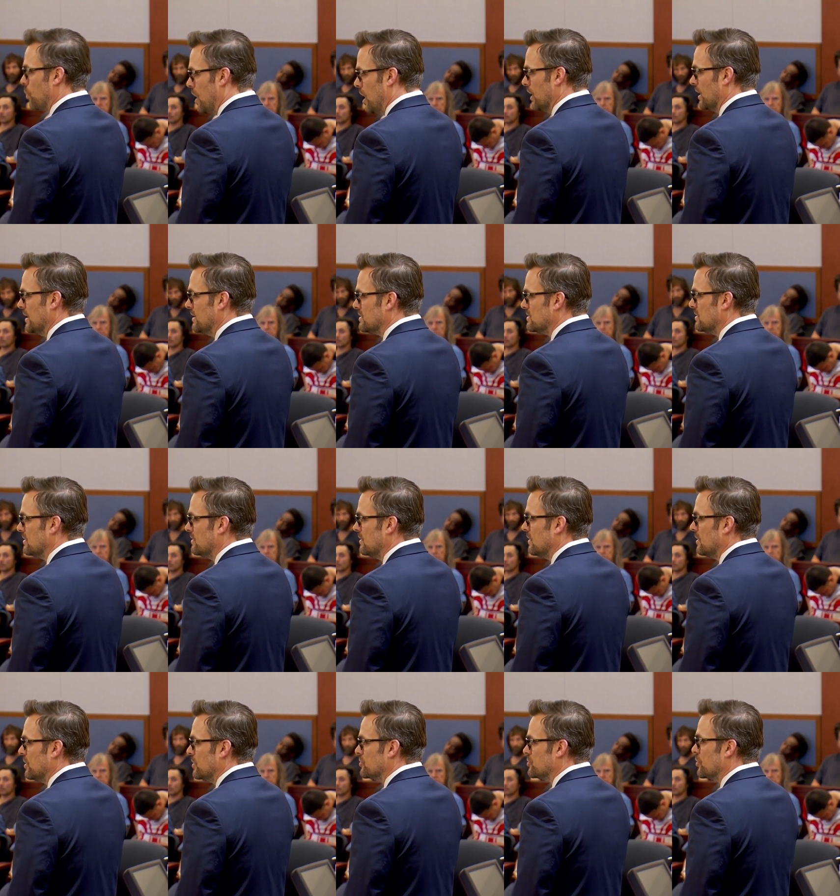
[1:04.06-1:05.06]
wallet,
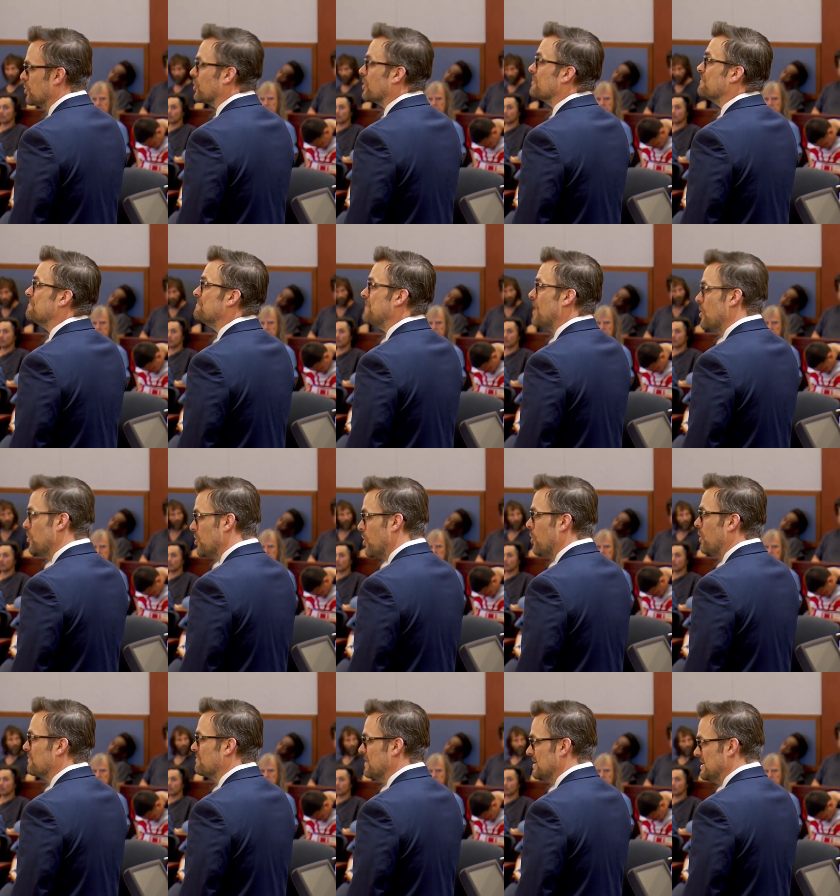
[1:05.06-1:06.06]
took a
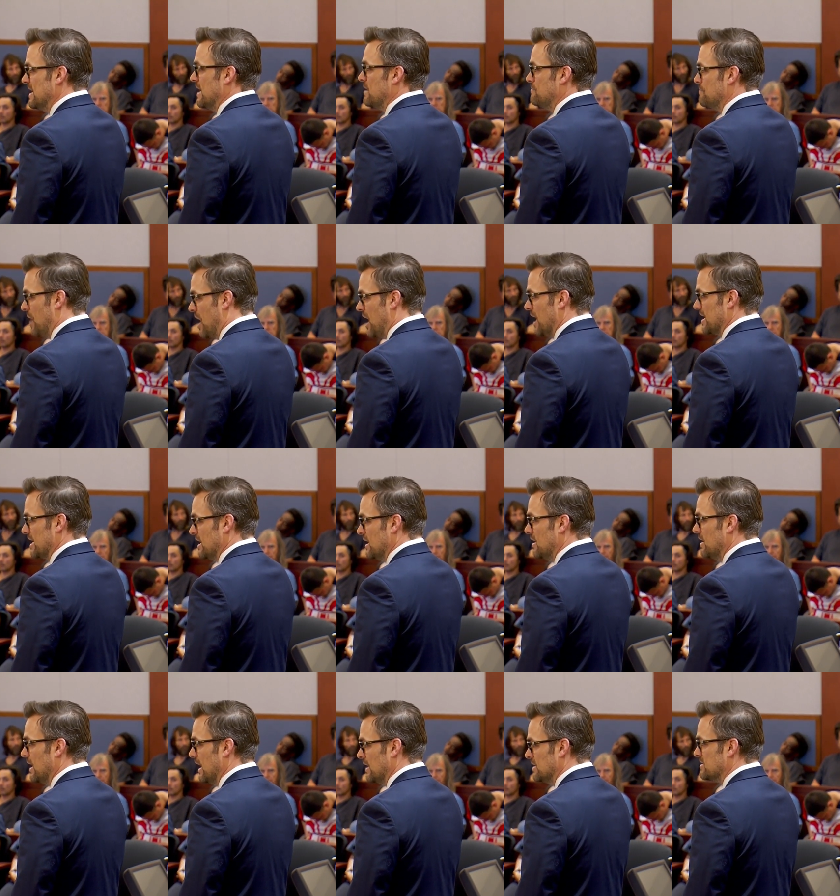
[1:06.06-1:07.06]
photo of the dead
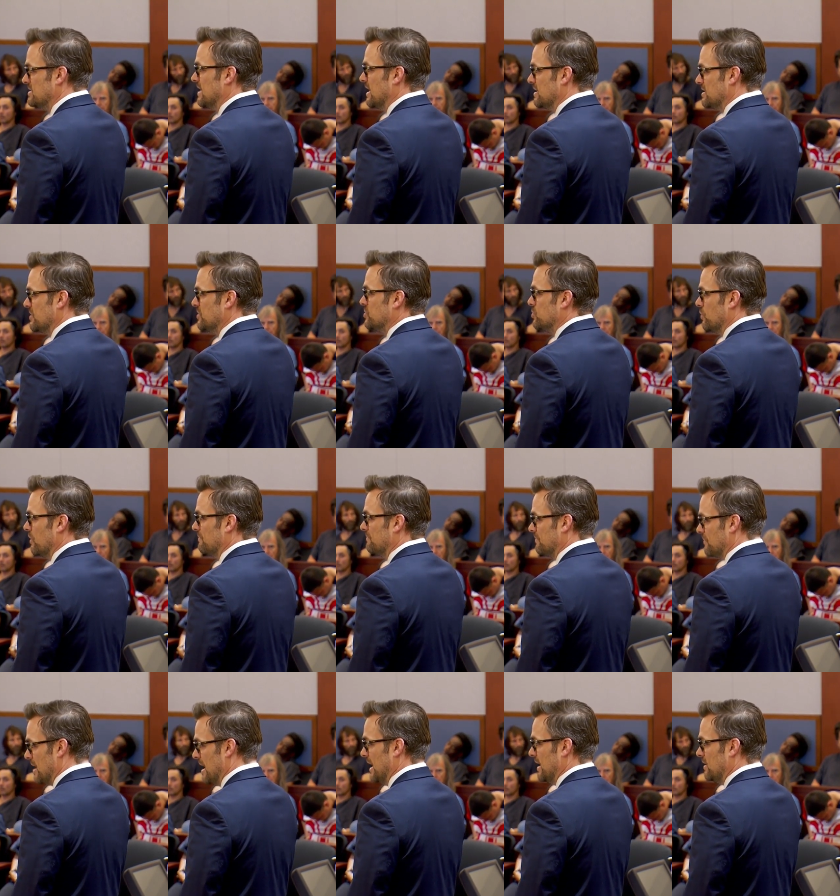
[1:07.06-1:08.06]
body and sent it to a
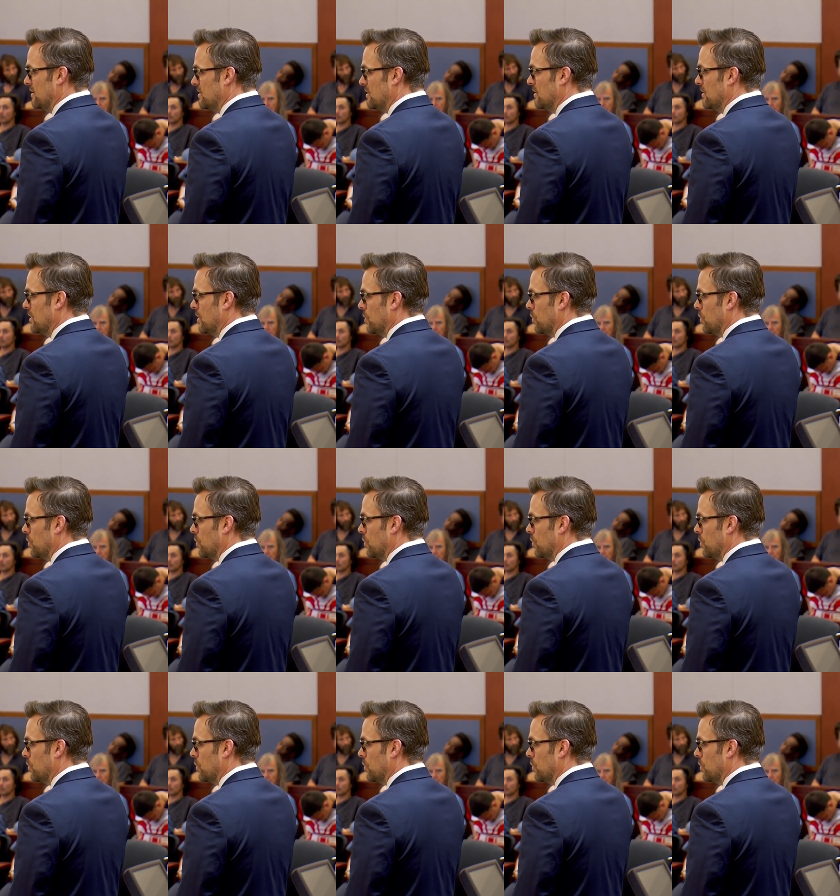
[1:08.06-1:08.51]
friend